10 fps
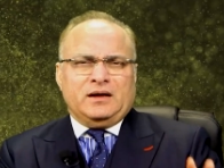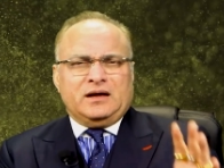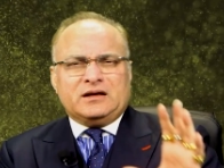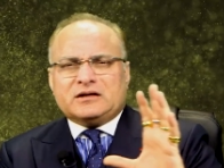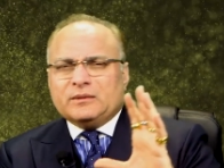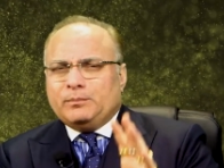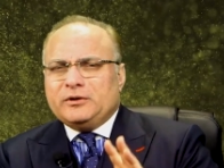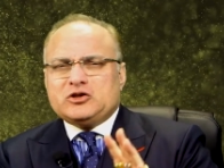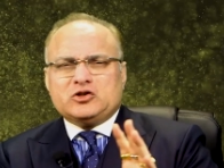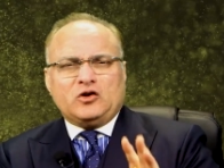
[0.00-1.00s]
in
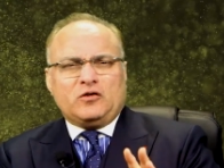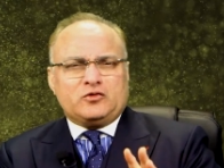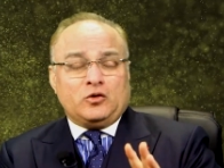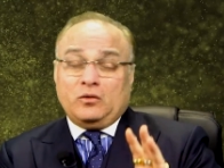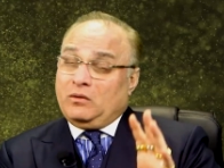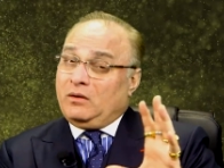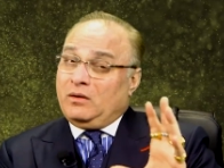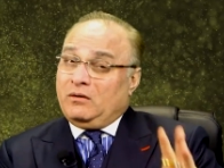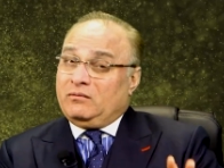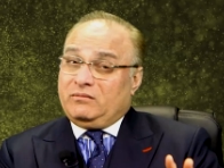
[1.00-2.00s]
completion of your
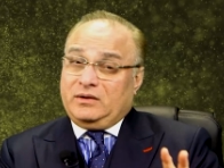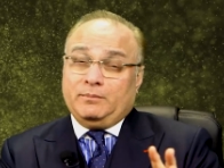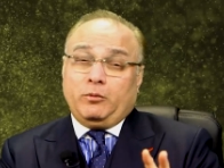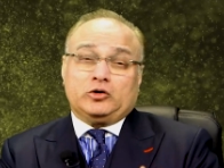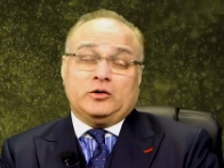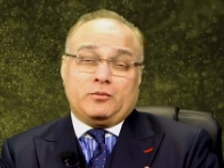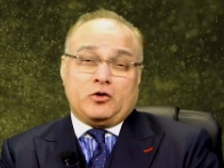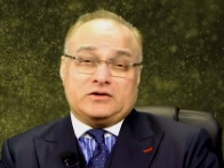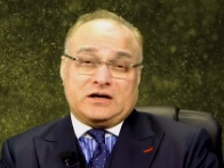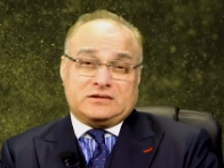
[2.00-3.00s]
important
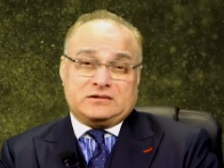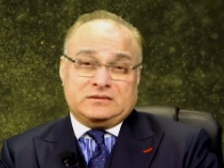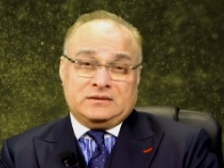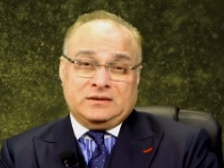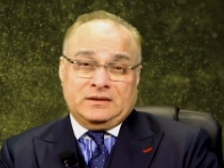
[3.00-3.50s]
projects.